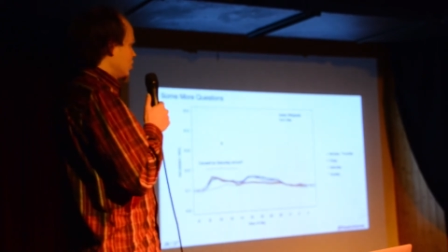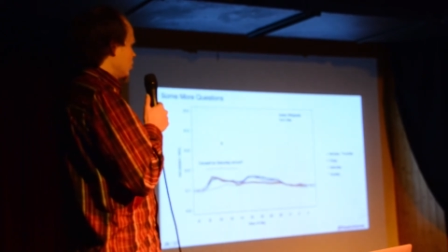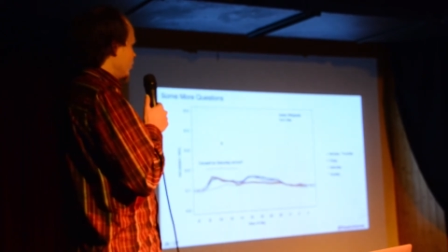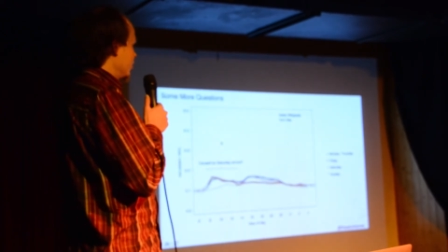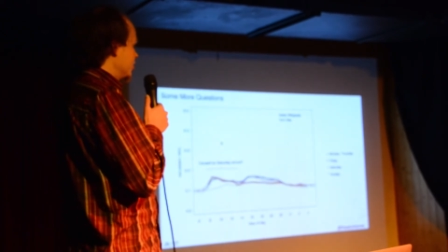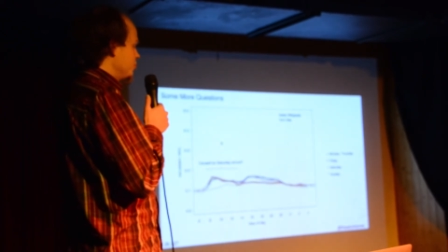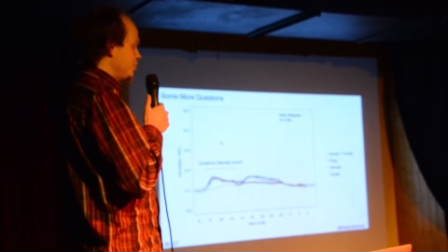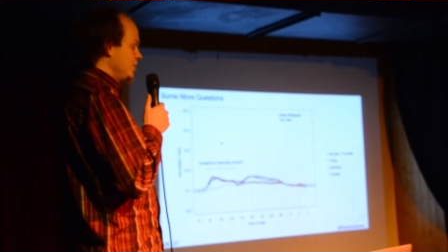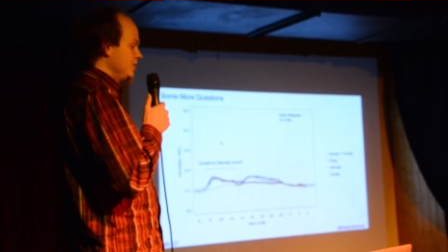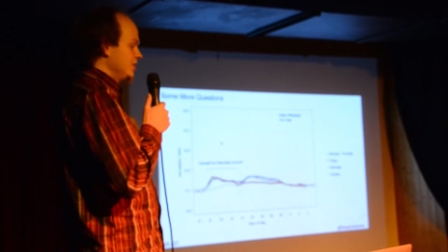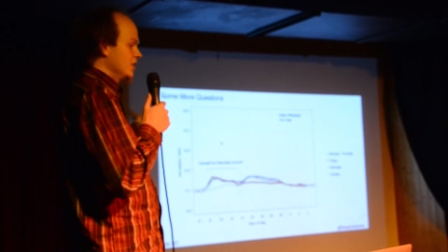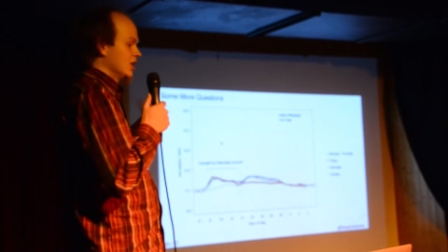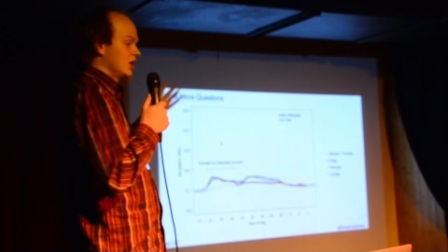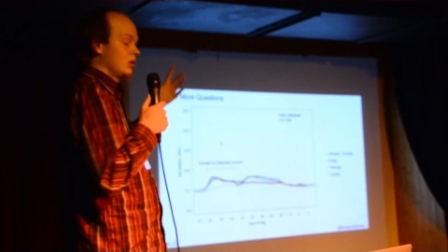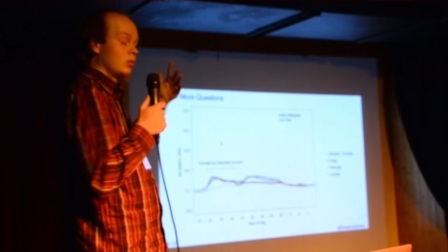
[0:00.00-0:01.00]

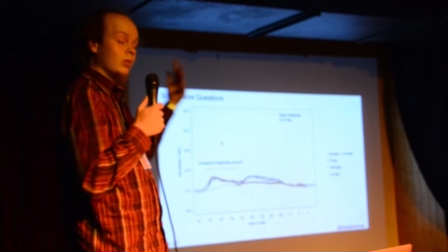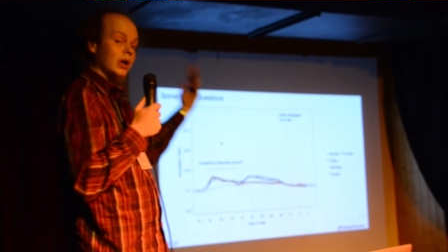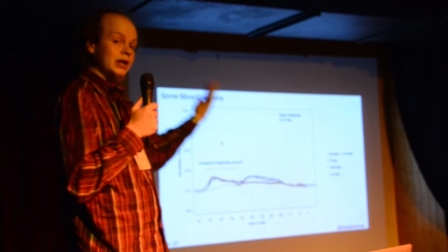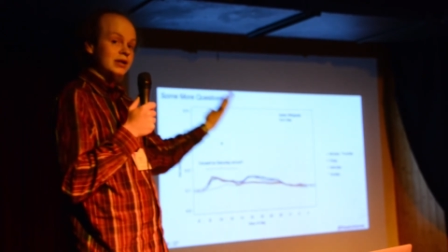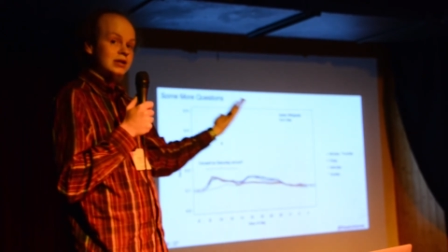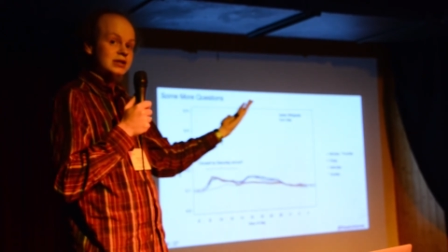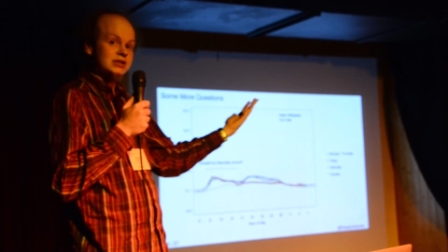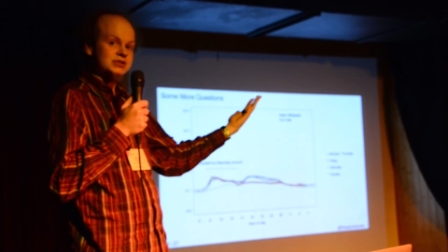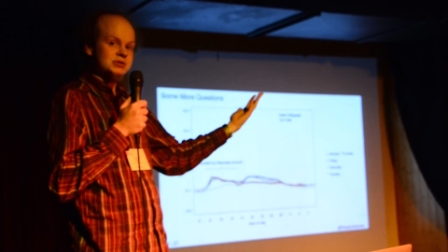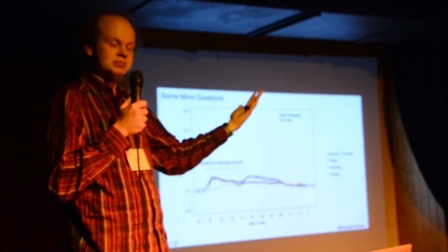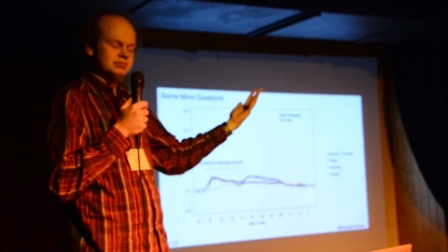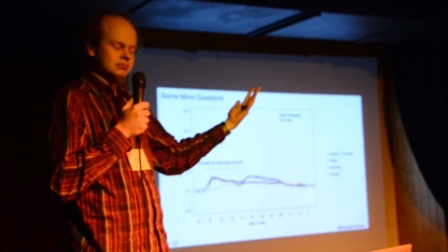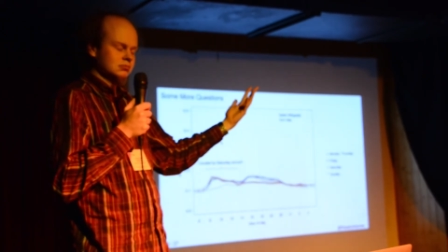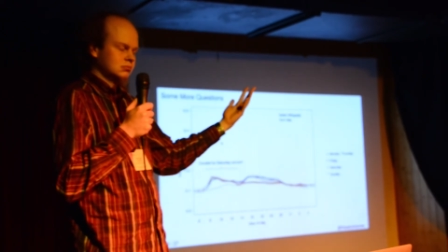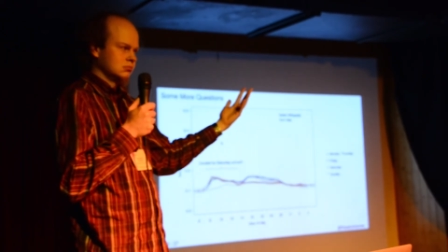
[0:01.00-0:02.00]
Wikipedia,
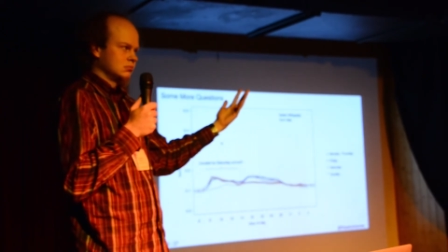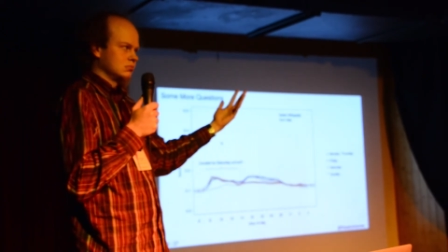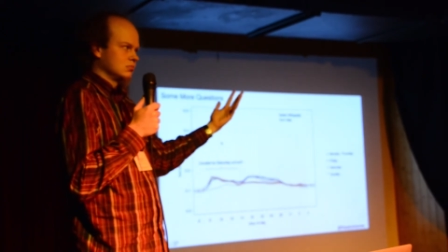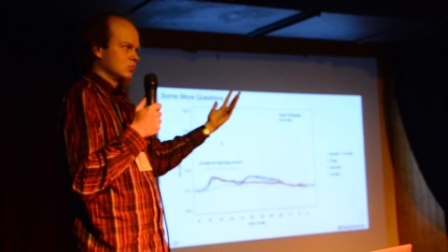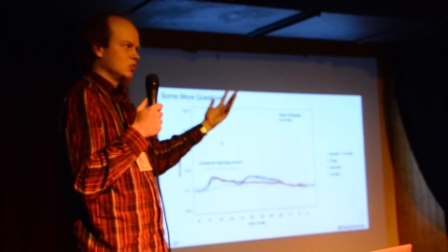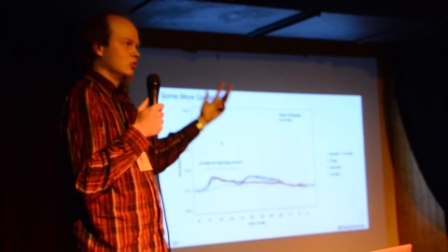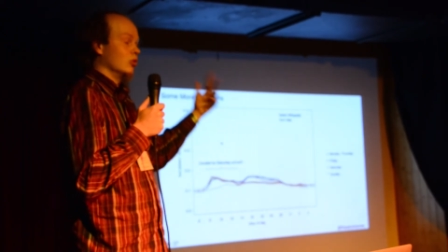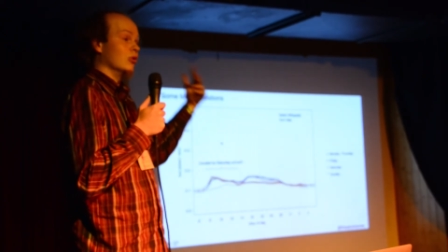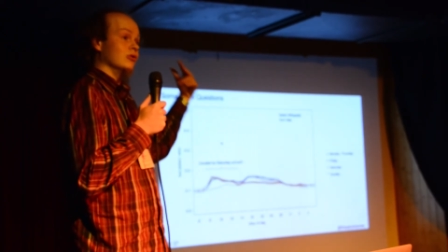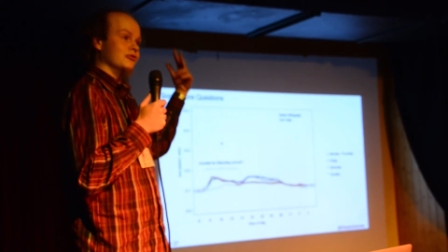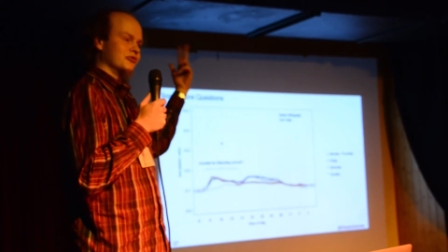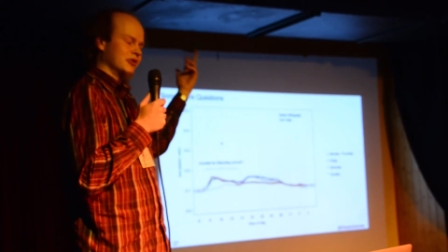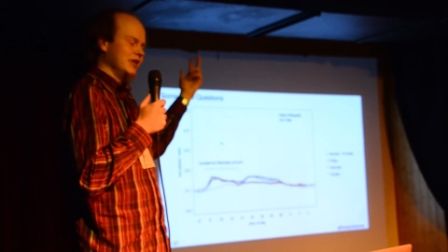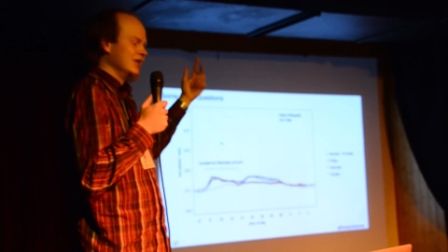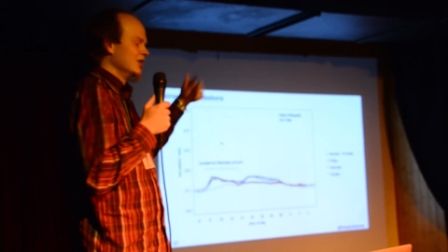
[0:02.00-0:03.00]
vandalism, to all
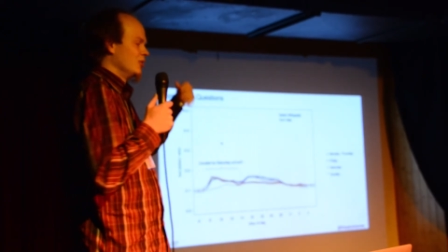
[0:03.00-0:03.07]
three,